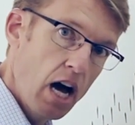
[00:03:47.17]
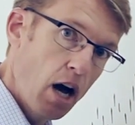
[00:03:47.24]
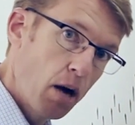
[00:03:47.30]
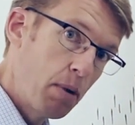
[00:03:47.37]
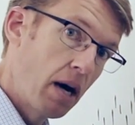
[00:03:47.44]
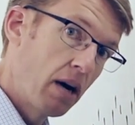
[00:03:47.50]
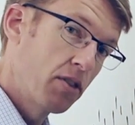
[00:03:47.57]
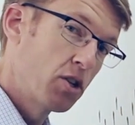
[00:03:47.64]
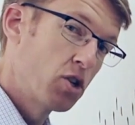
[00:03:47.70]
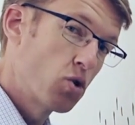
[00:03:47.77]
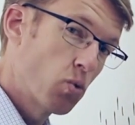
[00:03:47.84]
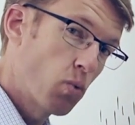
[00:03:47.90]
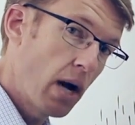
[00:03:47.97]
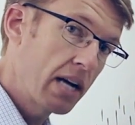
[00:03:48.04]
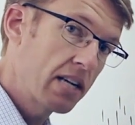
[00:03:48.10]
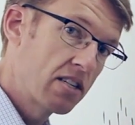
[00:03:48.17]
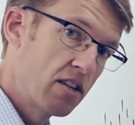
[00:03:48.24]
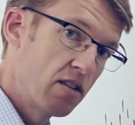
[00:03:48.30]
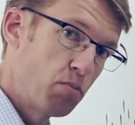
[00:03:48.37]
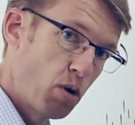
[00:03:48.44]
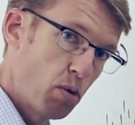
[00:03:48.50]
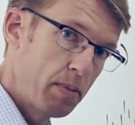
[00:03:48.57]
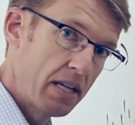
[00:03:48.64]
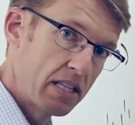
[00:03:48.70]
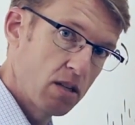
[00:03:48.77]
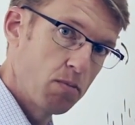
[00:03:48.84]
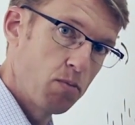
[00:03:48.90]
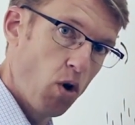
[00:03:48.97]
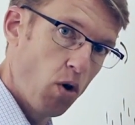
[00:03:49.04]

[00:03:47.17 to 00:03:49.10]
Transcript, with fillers: about the direction of momentum